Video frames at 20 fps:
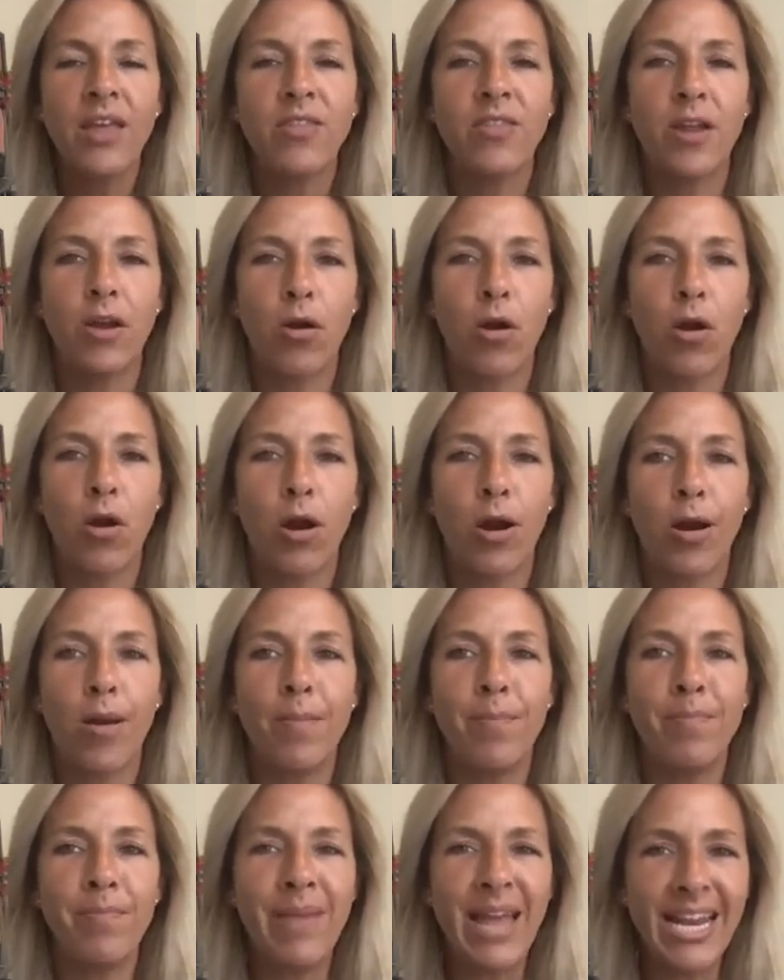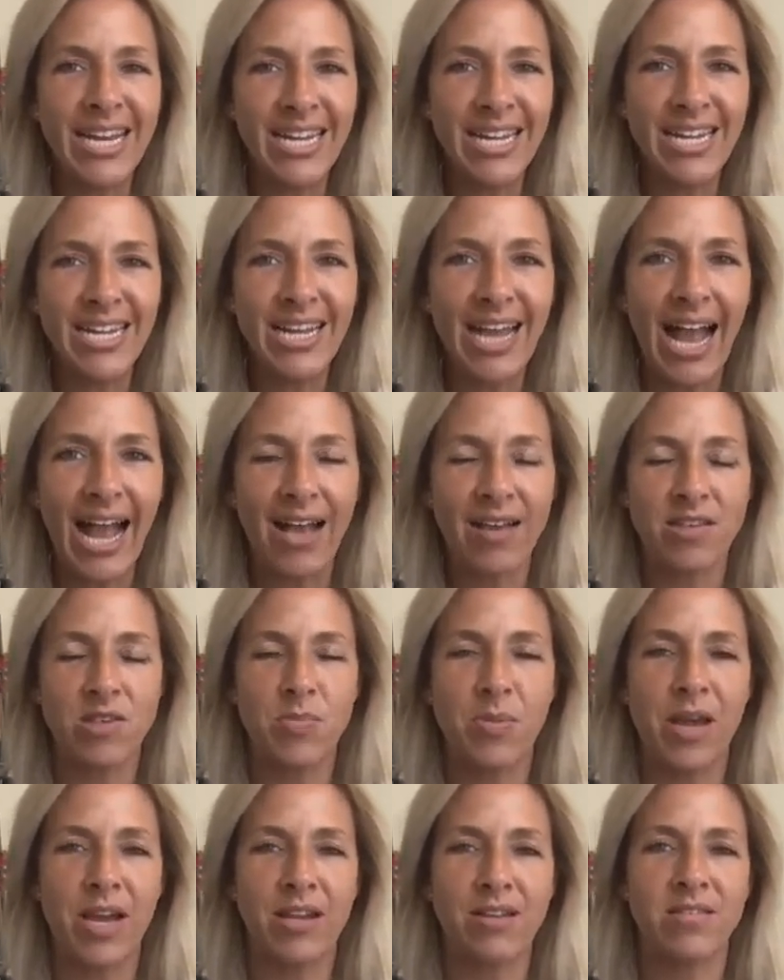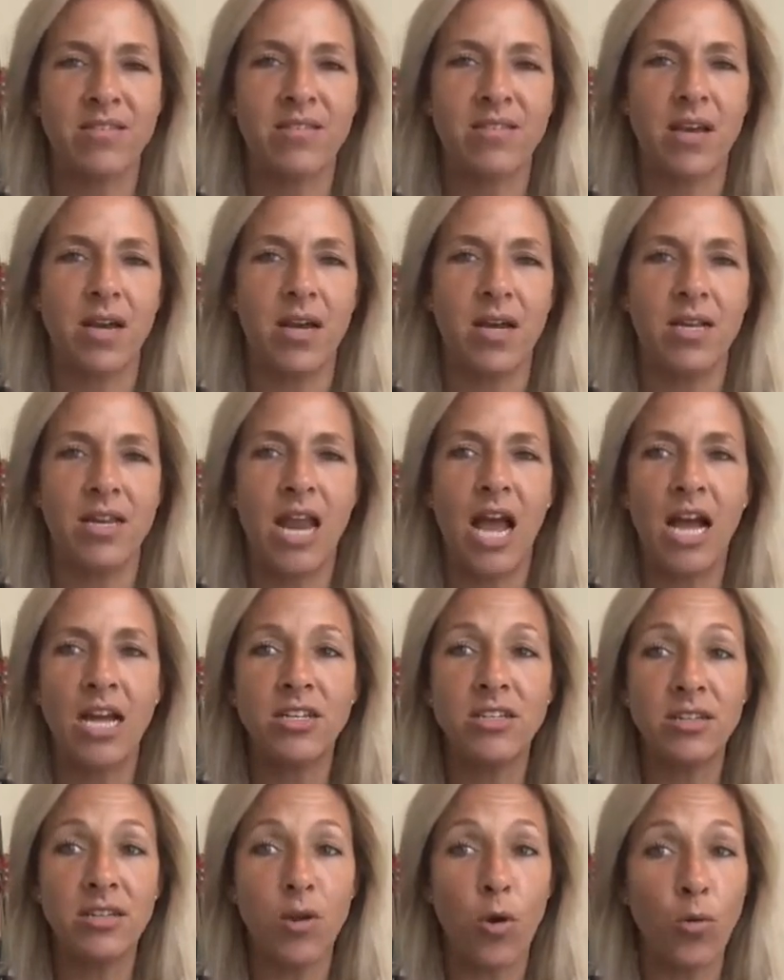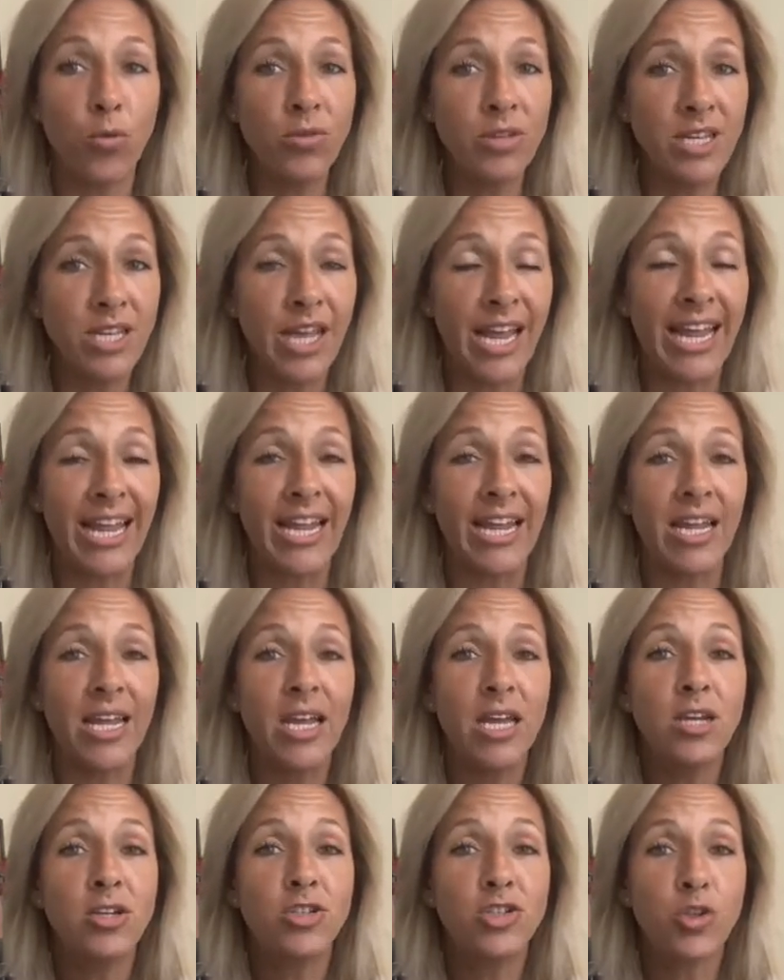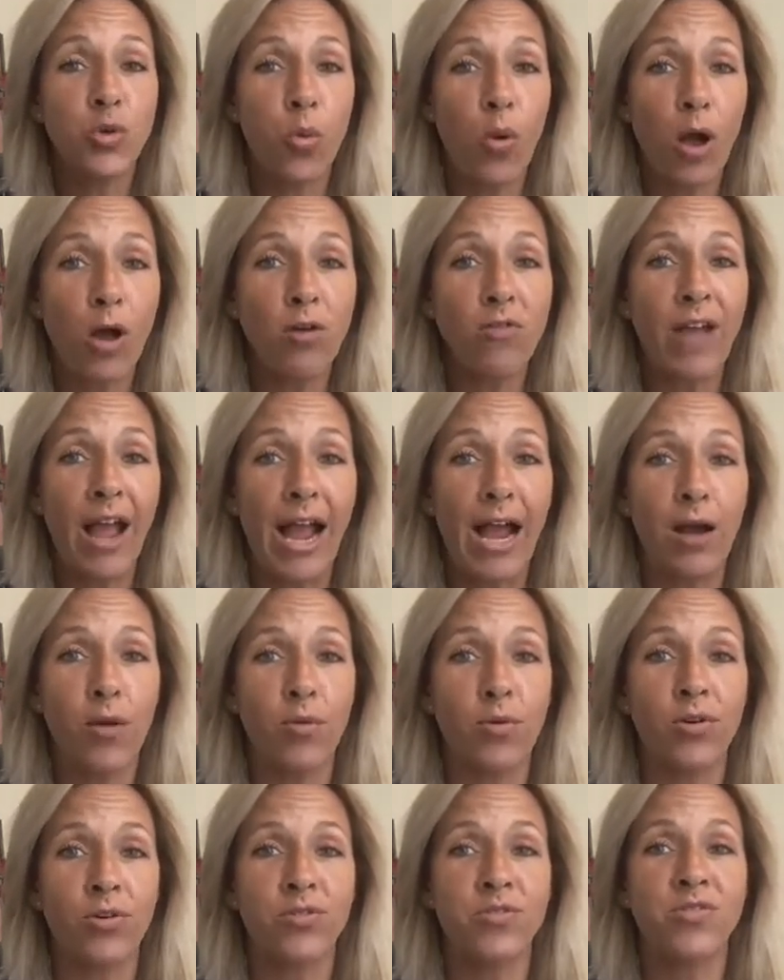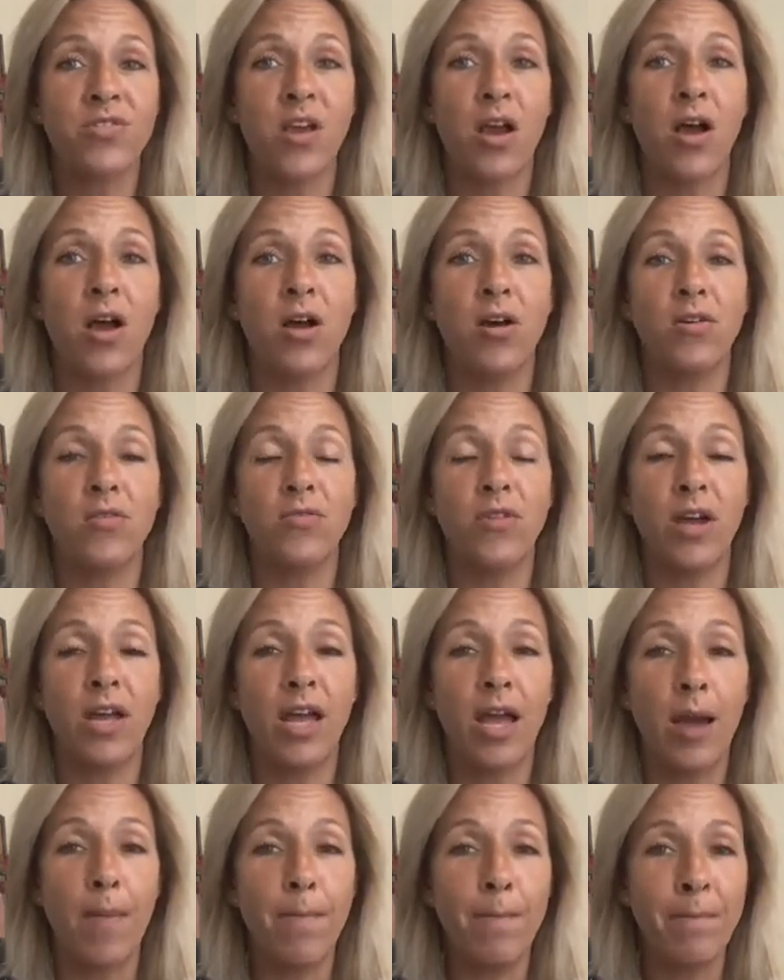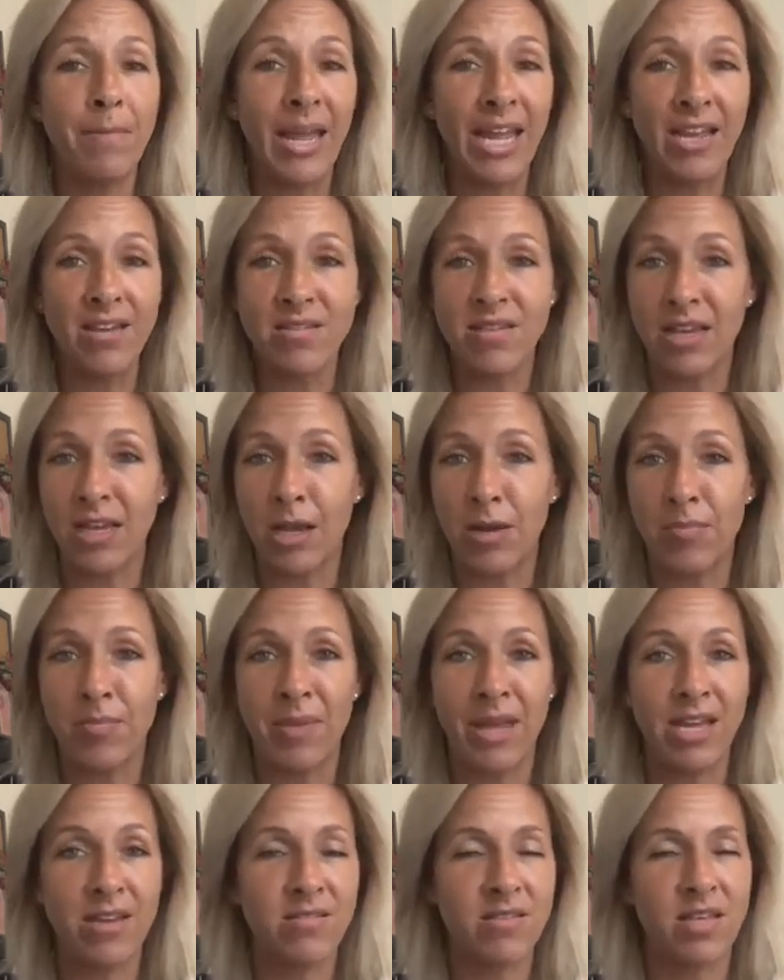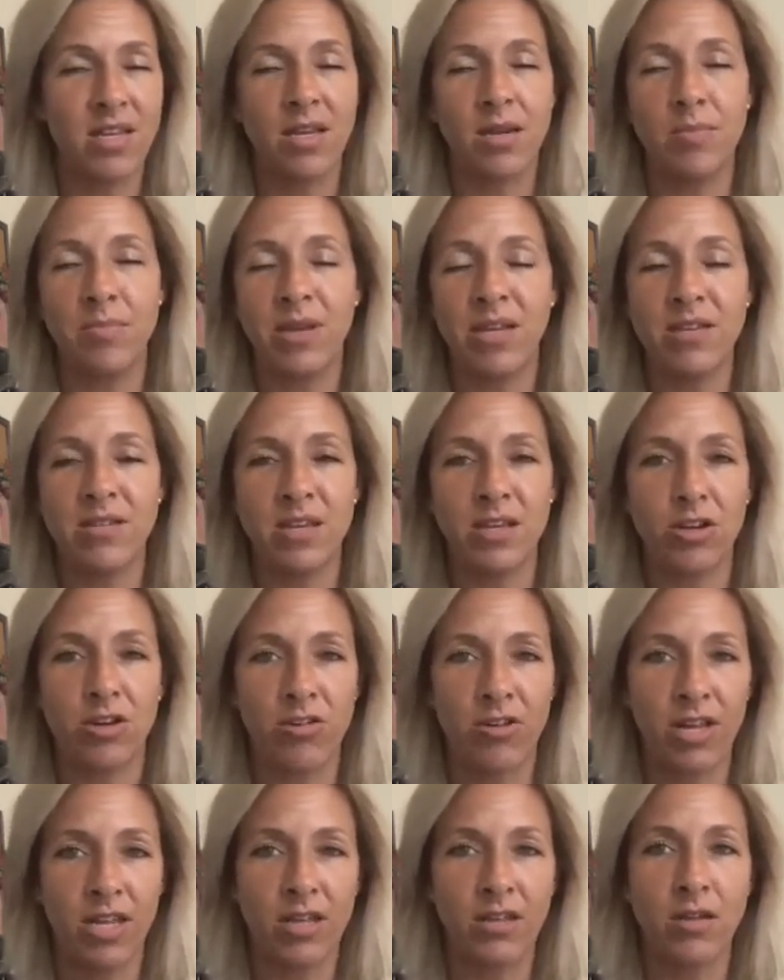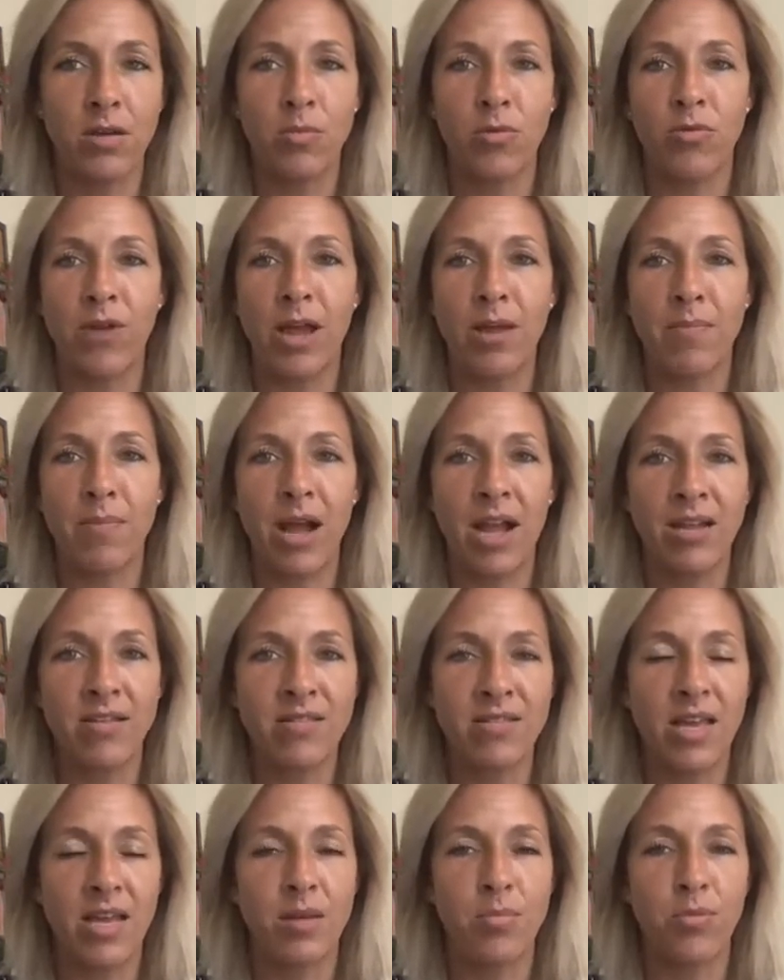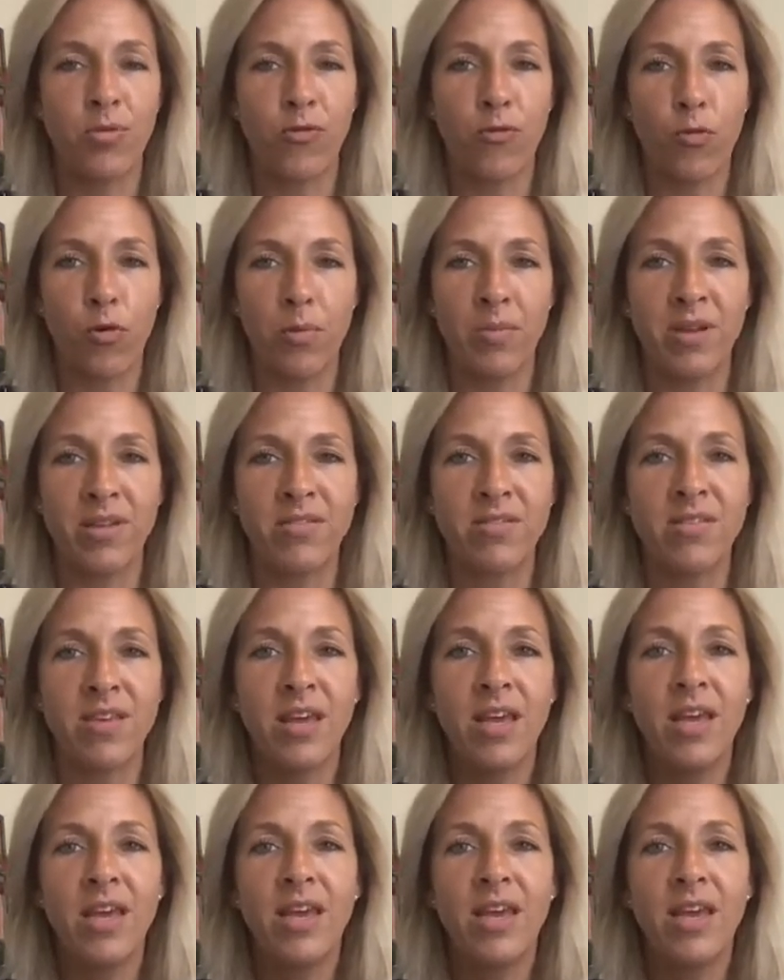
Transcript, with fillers: There are many aspects, uh, not only a 12 hours of amazing, amazing, amazing curriculum around mindset and performance